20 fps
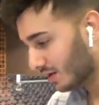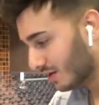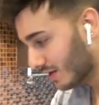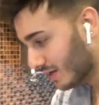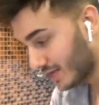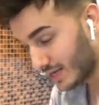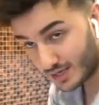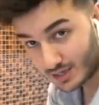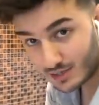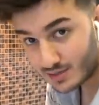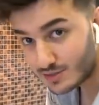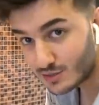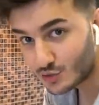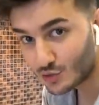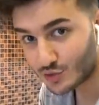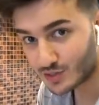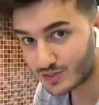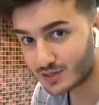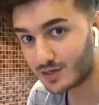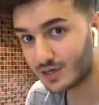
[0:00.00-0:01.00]
Lekin
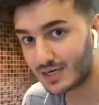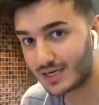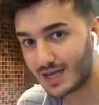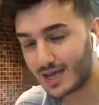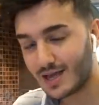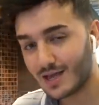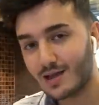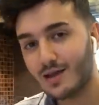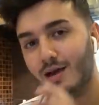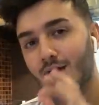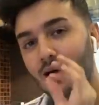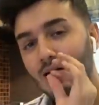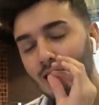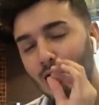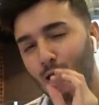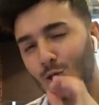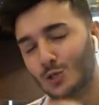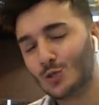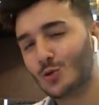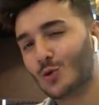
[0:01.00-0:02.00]
jo result aayega,
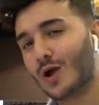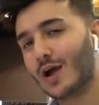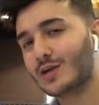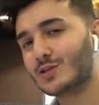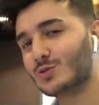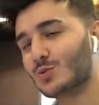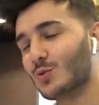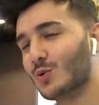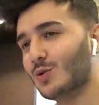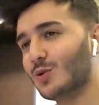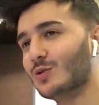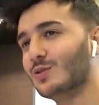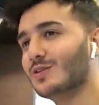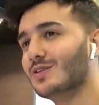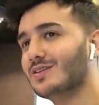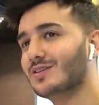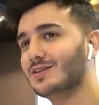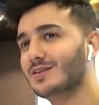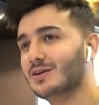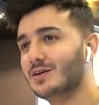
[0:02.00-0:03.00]
you guys will,
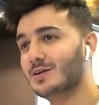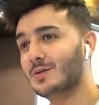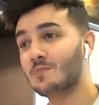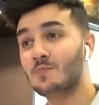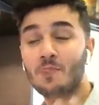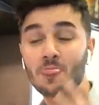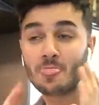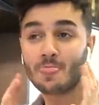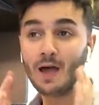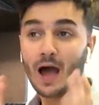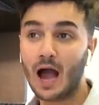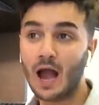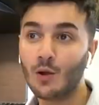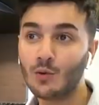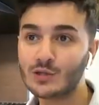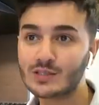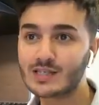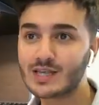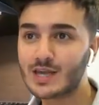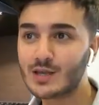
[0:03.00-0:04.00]
I
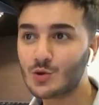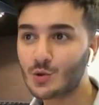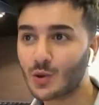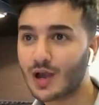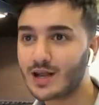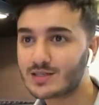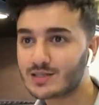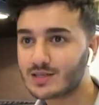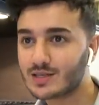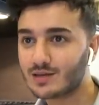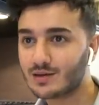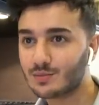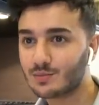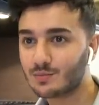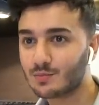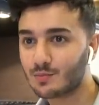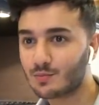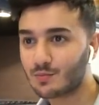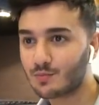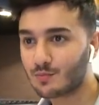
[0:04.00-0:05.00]
would say you guys can
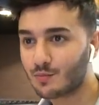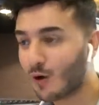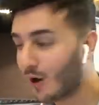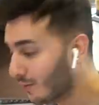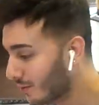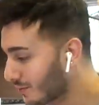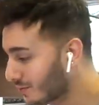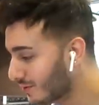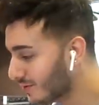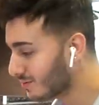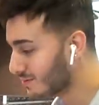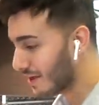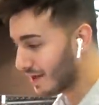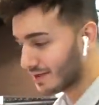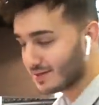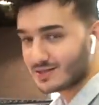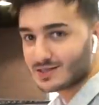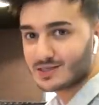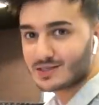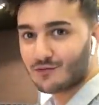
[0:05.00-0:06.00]
probably make
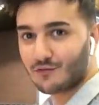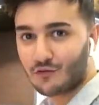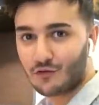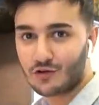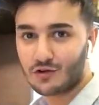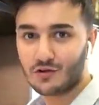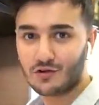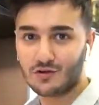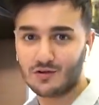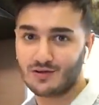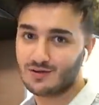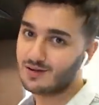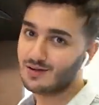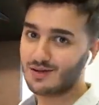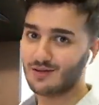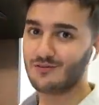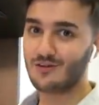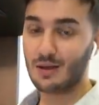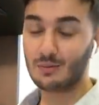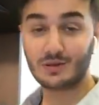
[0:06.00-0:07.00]
this for your
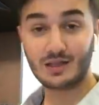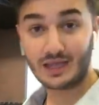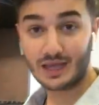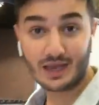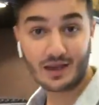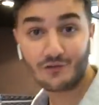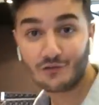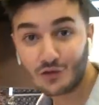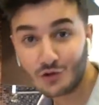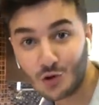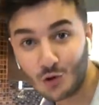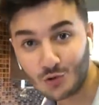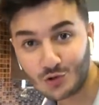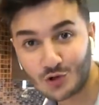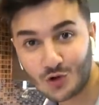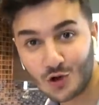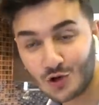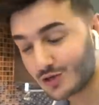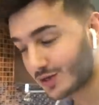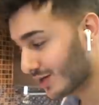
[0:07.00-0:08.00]
family. Like if you don't
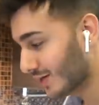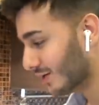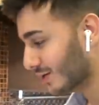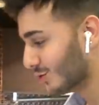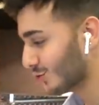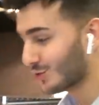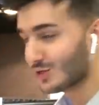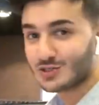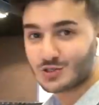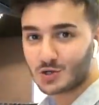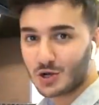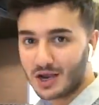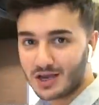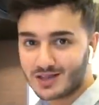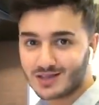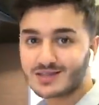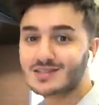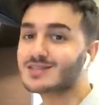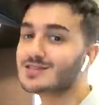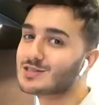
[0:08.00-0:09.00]
cook, you can try
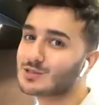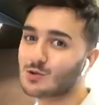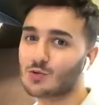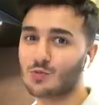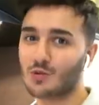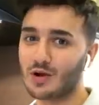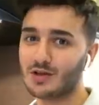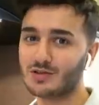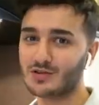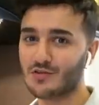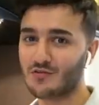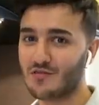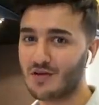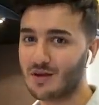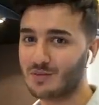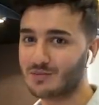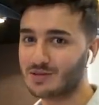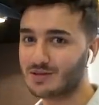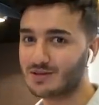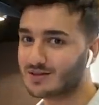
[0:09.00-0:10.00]
this and surprise your
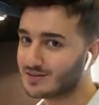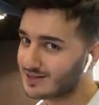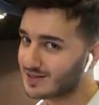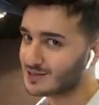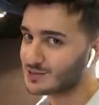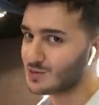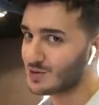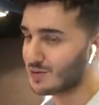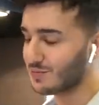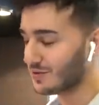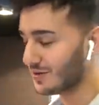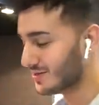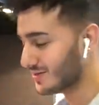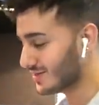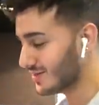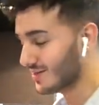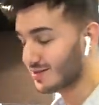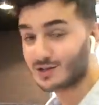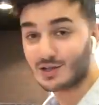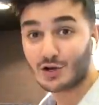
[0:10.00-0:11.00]
family. That's what I'm gonna
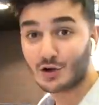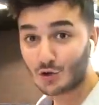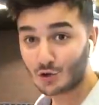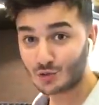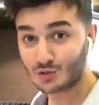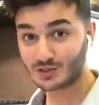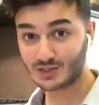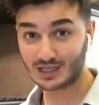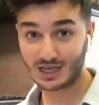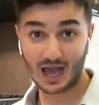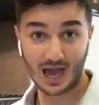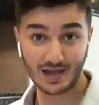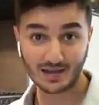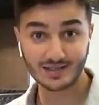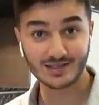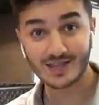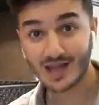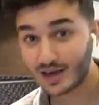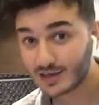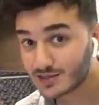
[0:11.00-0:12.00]
say. The girls, the
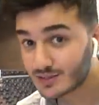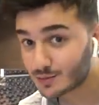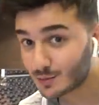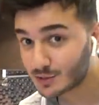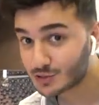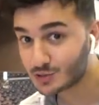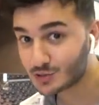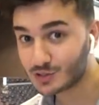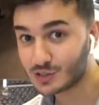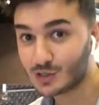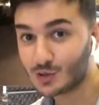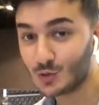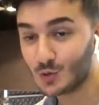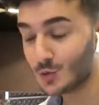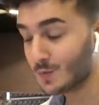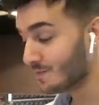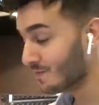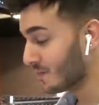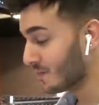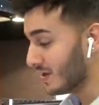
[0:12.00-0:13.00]
guys, guys, especially you,
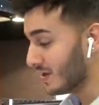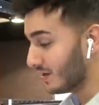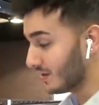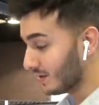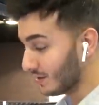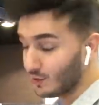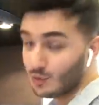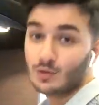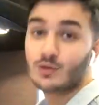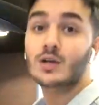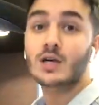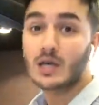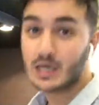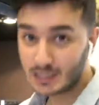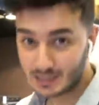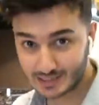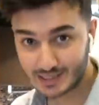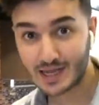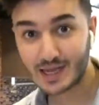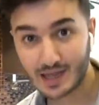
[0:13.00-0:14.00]
you know,
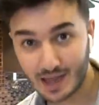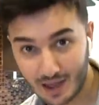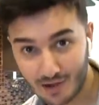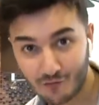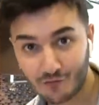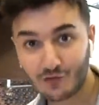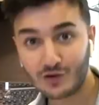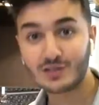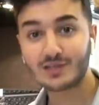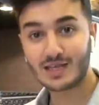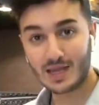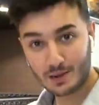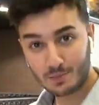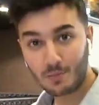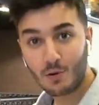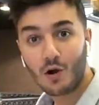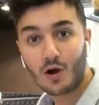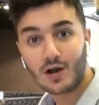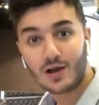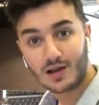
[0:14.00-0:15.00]
take effort, take
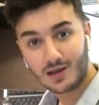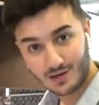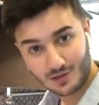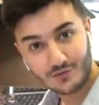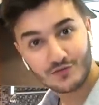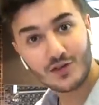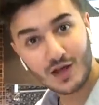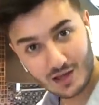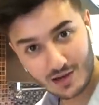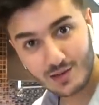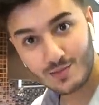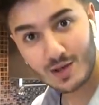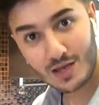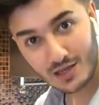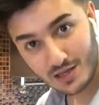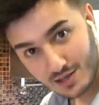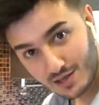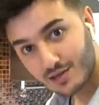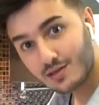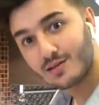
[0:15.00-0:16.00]
part in aftari
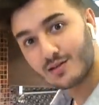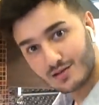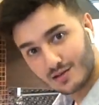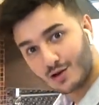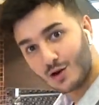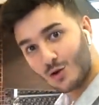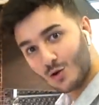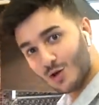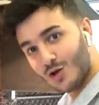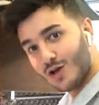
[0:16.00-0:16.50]
making, you know.